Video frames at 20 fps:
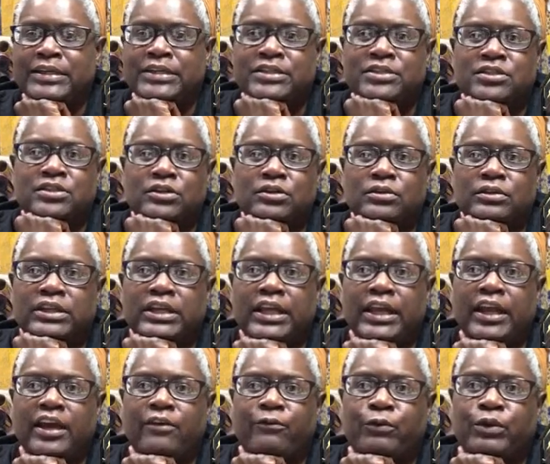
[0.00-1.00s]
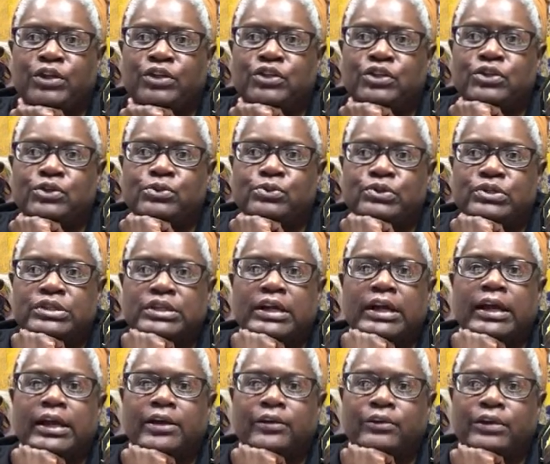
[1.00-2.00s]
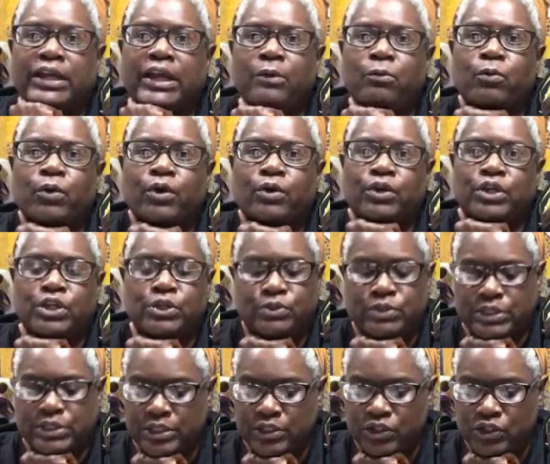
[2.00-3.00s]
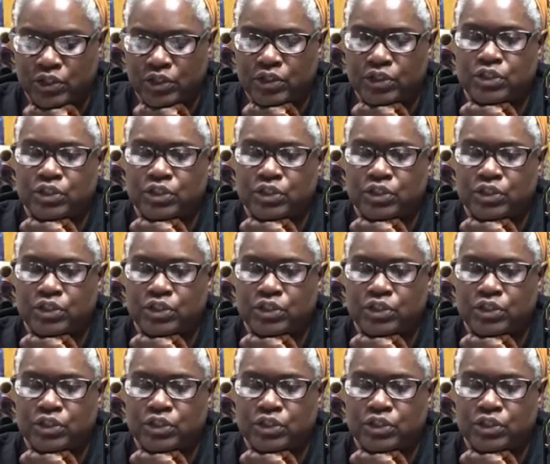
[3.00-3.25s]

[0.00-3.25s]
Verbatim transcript: and so they have reduced our network usage.